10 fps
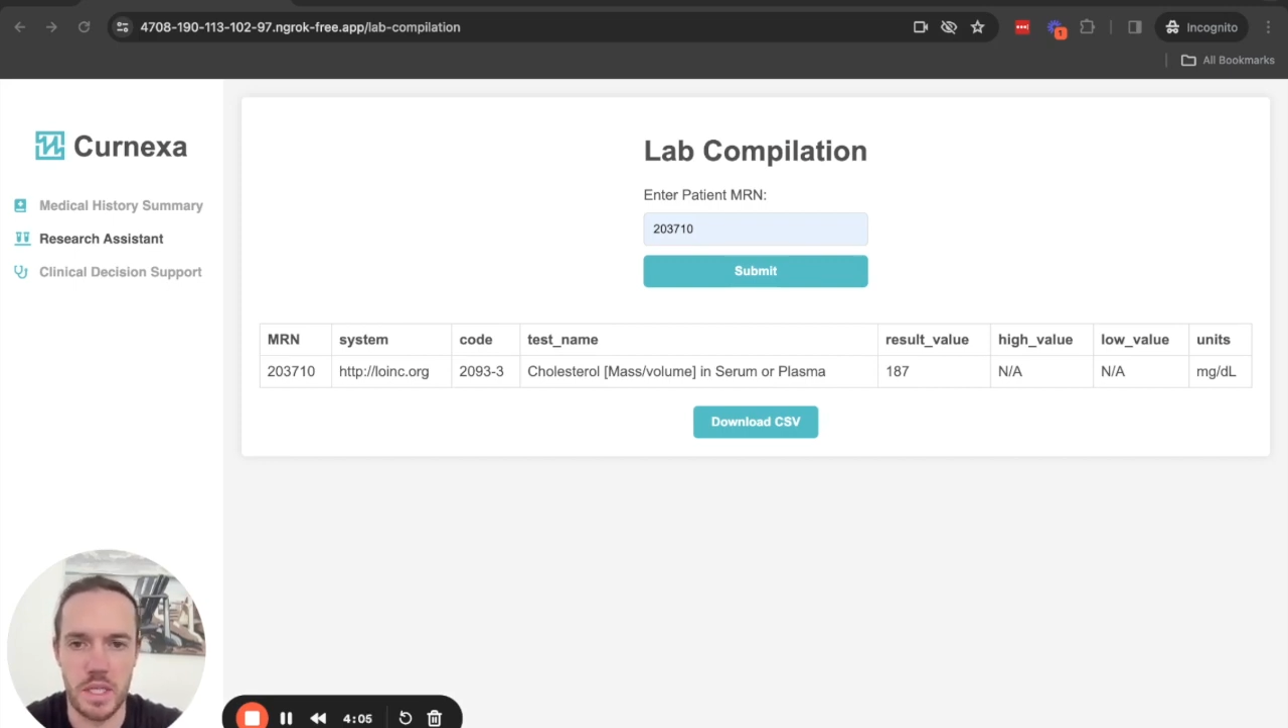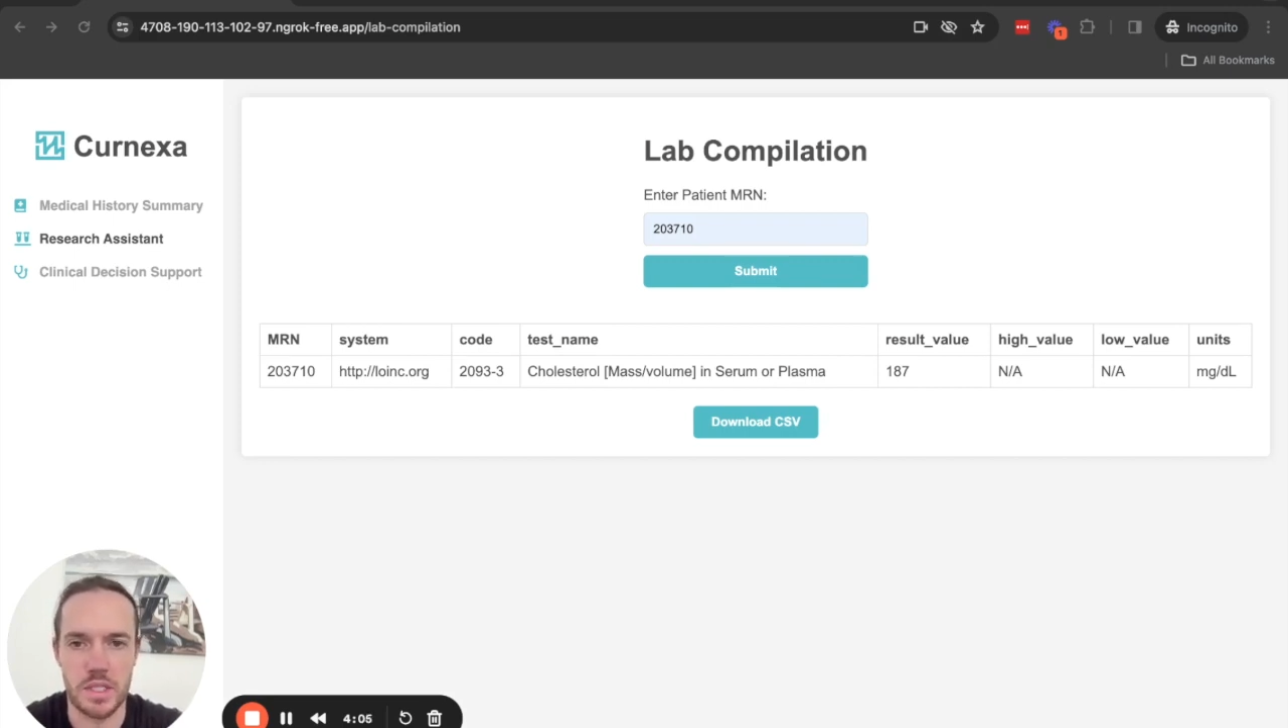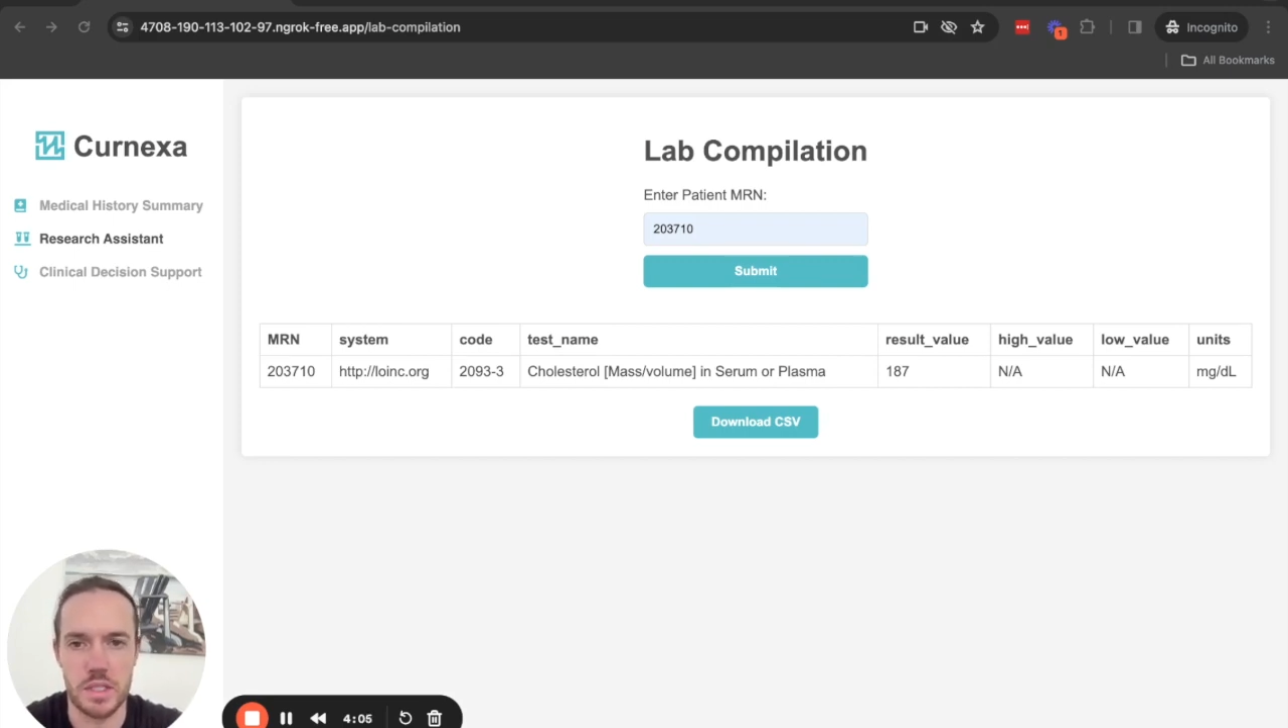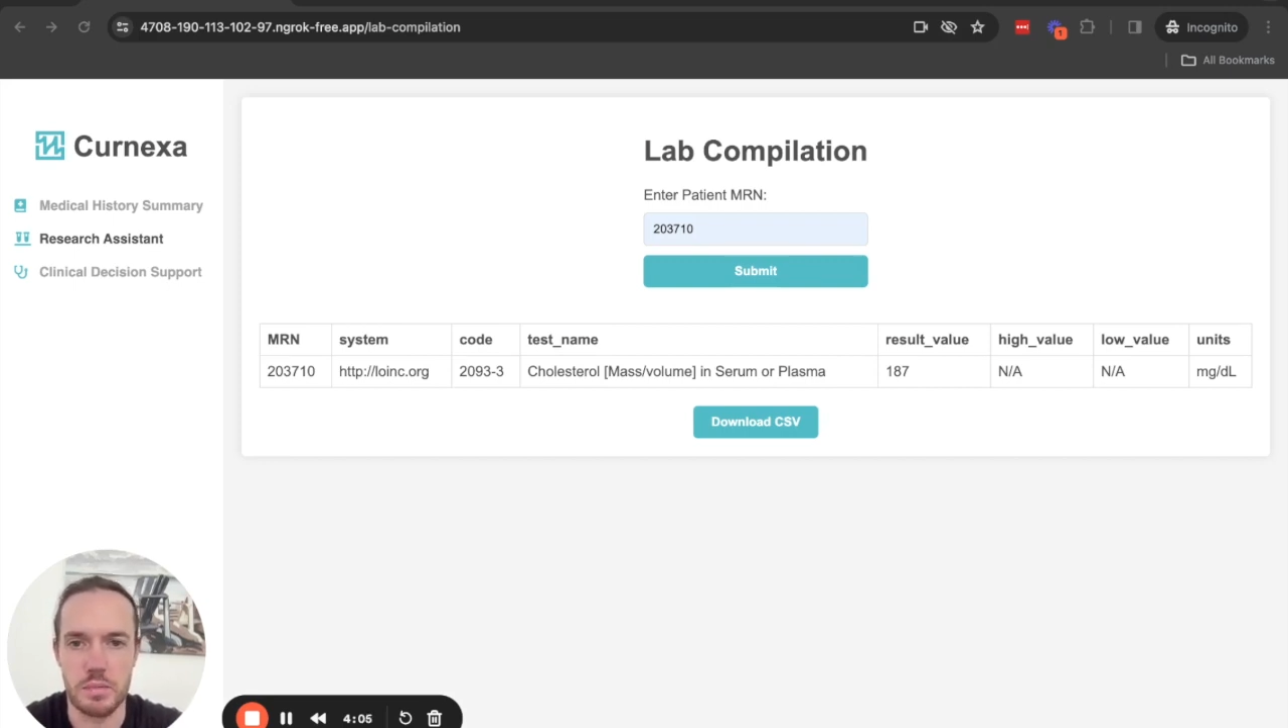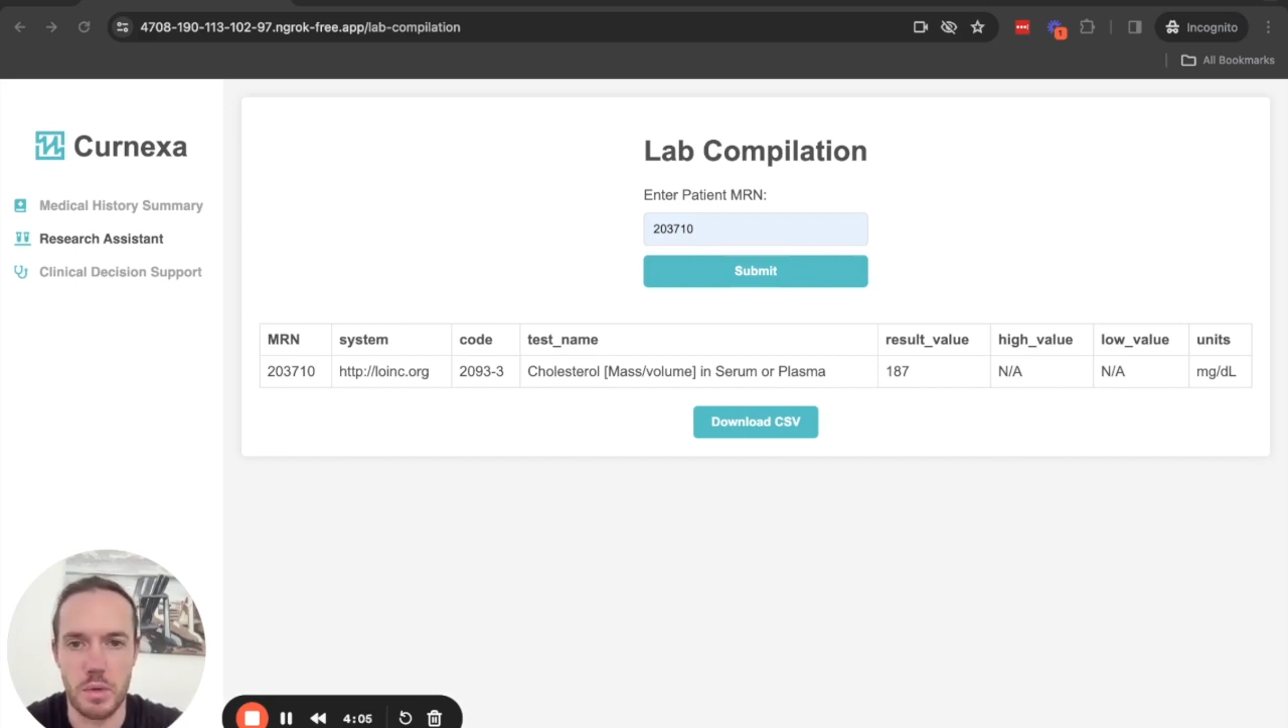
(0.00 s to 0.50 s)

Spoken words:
patient's